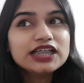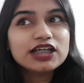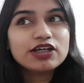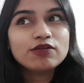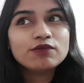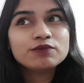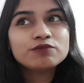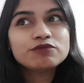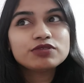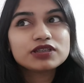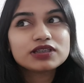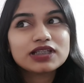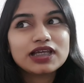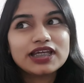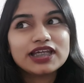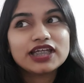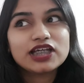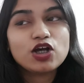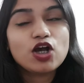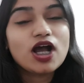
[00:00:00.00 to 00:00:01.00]
comes
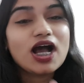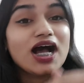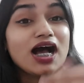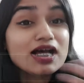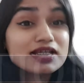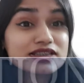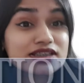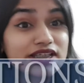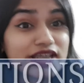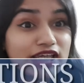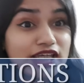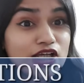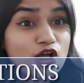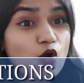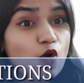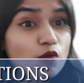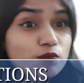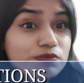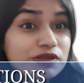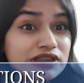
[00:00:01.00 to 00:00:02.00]
like asking
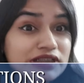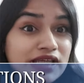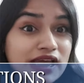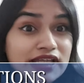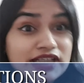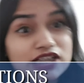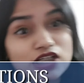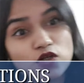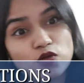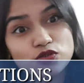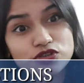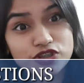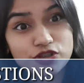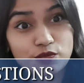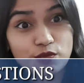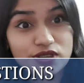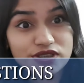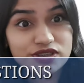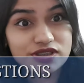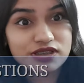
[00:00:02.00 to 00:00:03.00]
open and closed
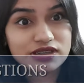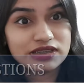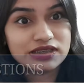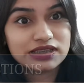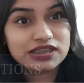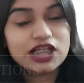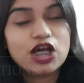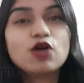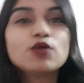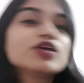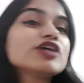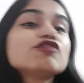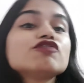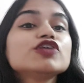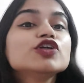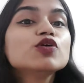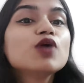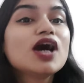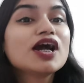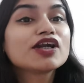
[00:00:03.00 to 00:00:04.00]
questions. Now, if
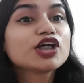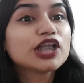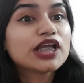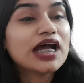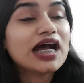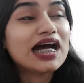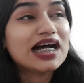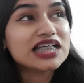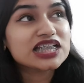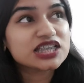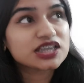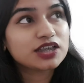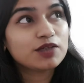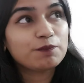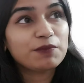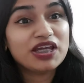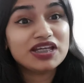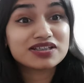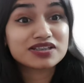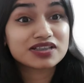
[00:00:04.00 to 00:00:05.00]
you are gonna ask the
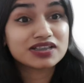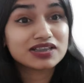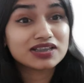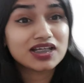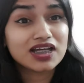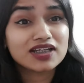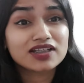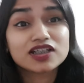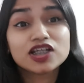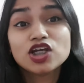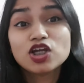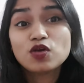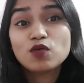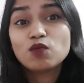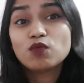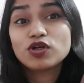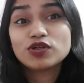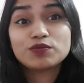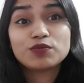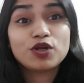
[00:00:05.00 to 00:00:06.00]
patient that
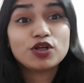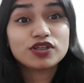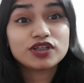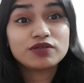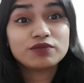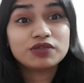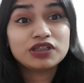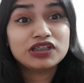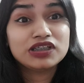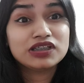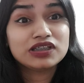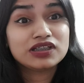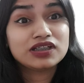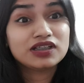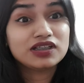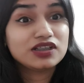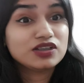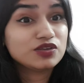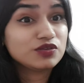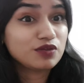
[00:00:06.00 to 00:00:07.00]
what brought him
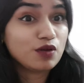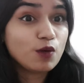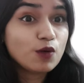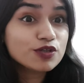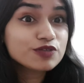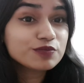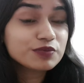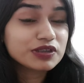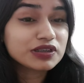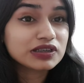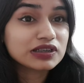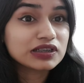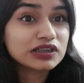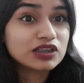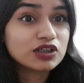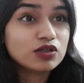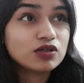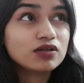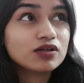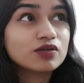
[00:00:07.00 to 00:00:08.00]
here to the hospital,
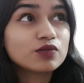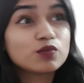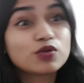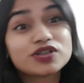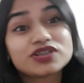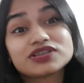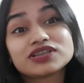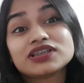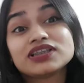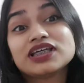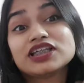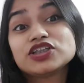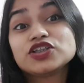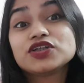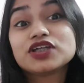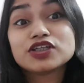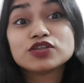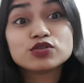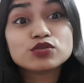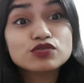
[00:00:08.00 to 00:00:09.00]
or what is it that you
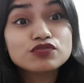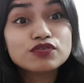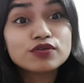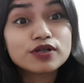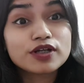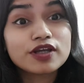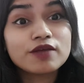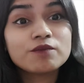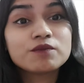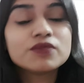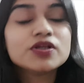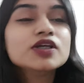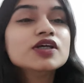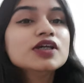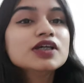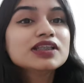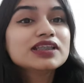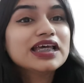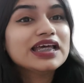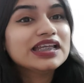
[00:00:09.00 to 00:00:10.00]
can do for him,
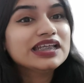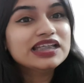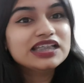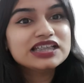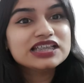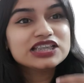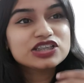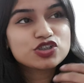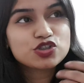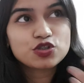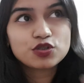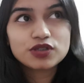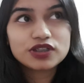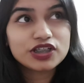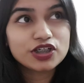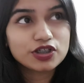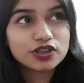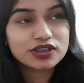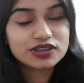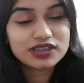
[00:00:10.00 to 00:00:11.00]
then he's surely
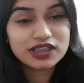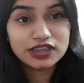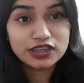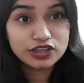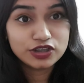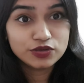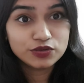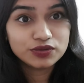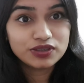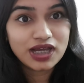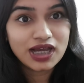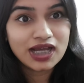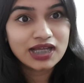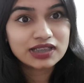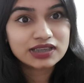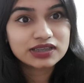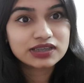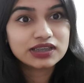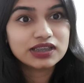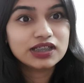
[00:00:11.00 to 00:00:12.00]
gonna tell you that